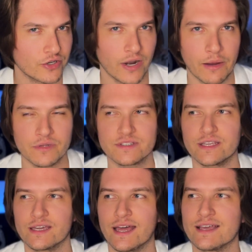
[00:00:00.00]
I would say
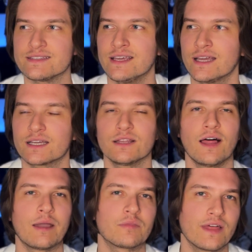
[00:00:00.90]
it has
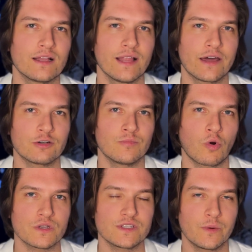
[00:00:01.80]
climbed that ladder
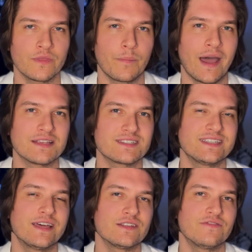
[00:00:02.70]
more so in the past
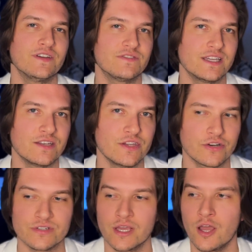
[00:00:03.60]
10 to 15
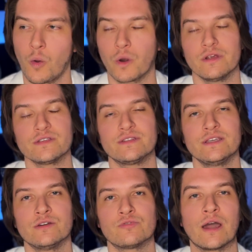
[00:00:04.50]
years, whereas
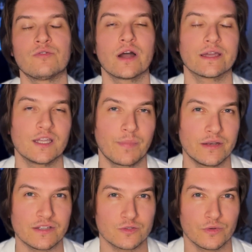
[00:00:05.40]
the Round Rock
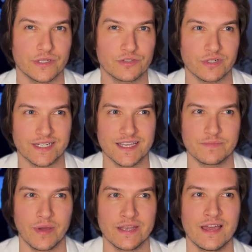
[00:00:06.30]
Independent School District has
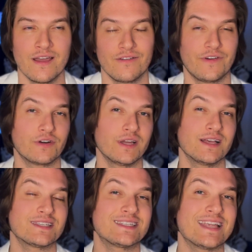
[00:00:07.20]
been very
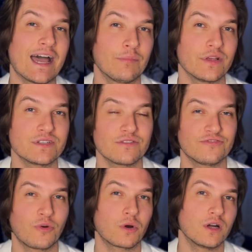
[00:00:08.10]
established
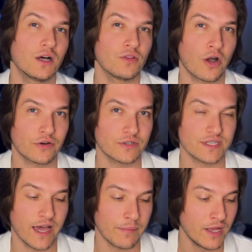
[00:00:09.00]
for a longer
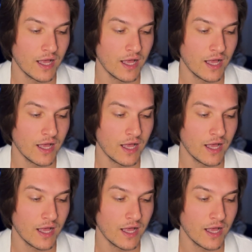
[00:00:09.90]
time.